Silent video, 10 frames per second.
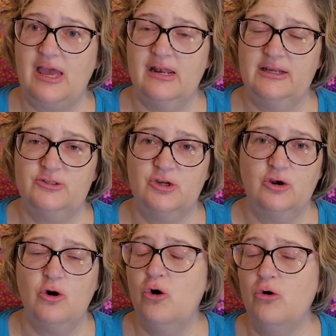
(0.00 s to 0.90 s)
and I
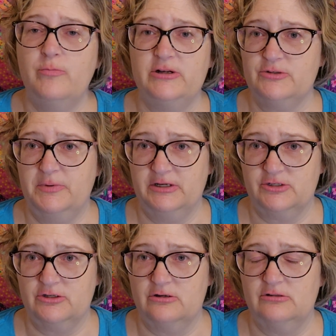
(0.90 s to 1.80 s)
took a whole bunch of
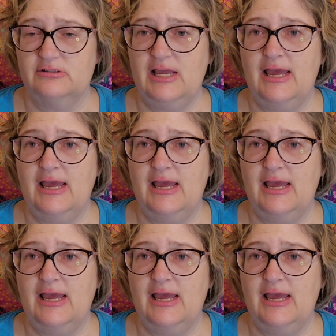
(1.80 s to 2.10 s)
pictures,